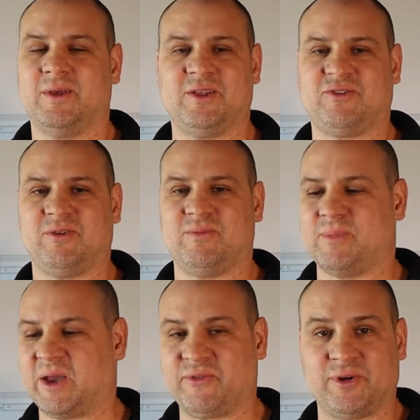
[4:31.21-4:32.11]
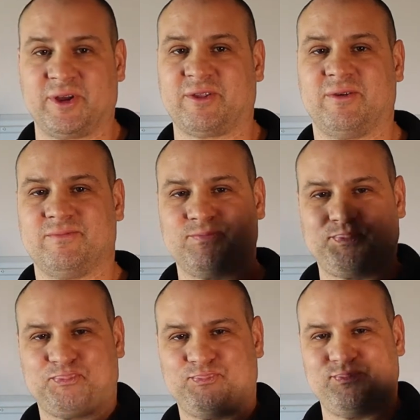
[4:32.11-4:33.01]
It's my verdict.
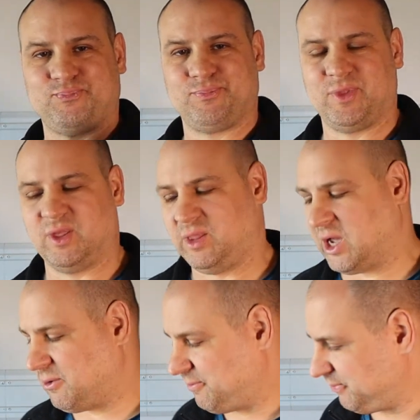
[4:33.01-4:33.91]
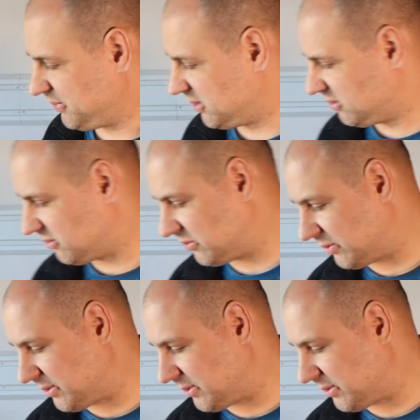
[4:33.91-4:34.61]
No, don't do